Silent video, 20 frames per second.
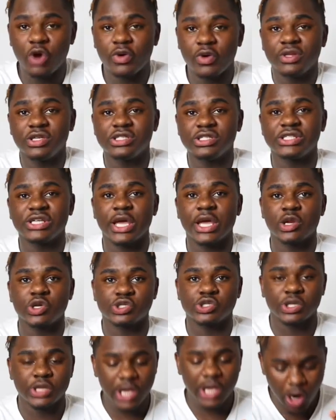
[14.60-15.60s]
read the title,
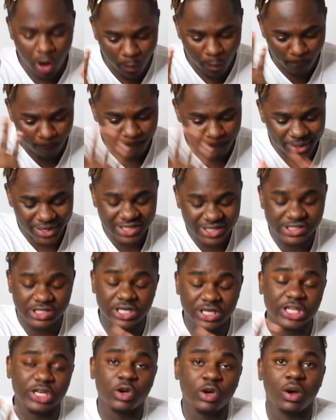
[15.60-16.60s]
so y'all
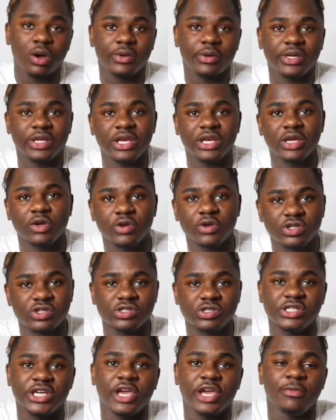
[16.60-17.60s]
basically know how we're dealing with
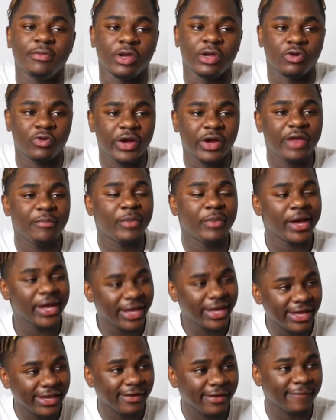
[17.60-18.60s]
today, man, right? But
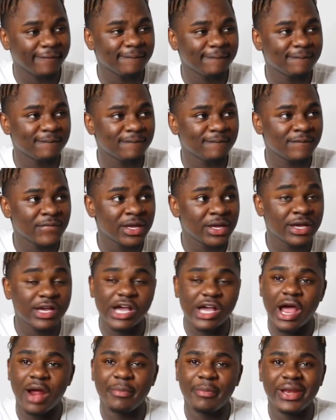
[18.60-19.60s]
hey,
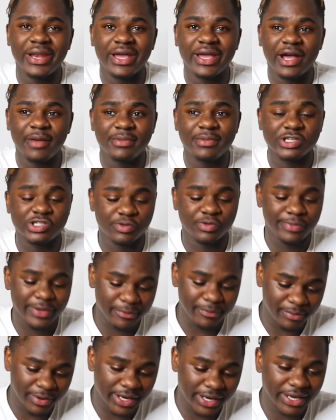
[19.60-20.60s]
I'm really happy to be
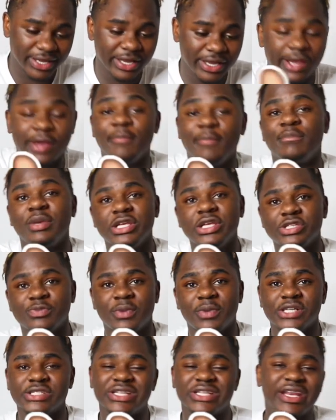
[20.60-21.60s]
back, and please
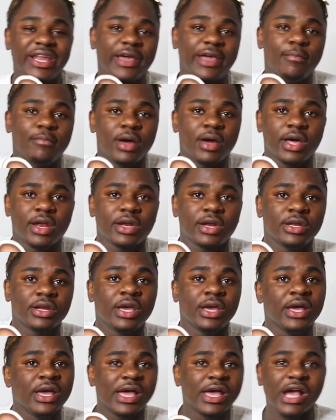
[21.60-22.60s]
smash the like button,
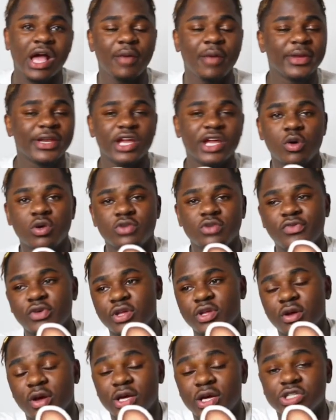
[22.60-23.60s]
comment down which
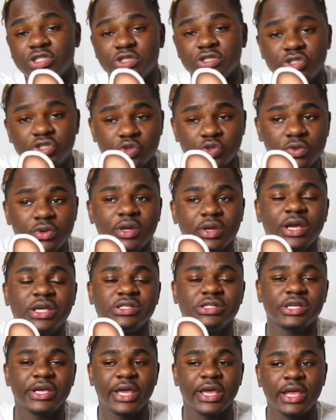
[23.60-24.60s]
video I should do
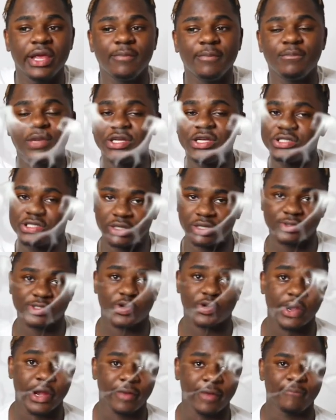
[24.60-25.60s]
next, and please
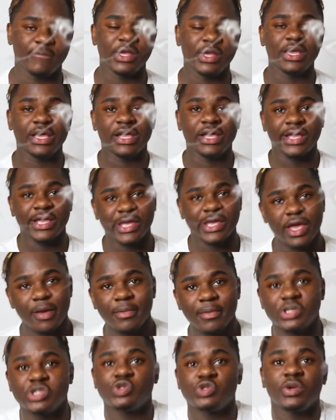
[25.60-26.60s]
subscribe. Get
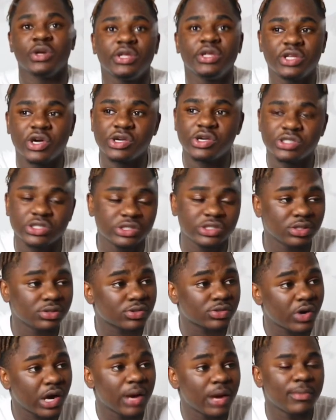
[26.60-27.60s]
me to 20,000
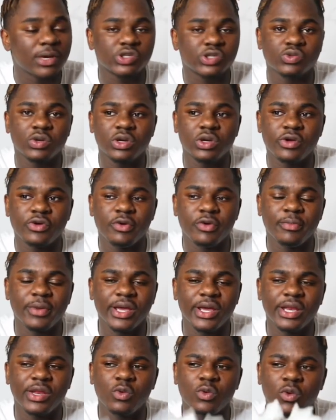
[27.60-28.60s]
subscribers. We only
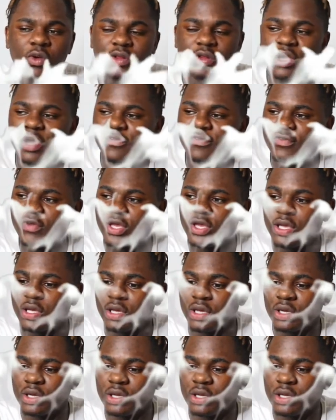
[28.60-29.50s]
remaining with,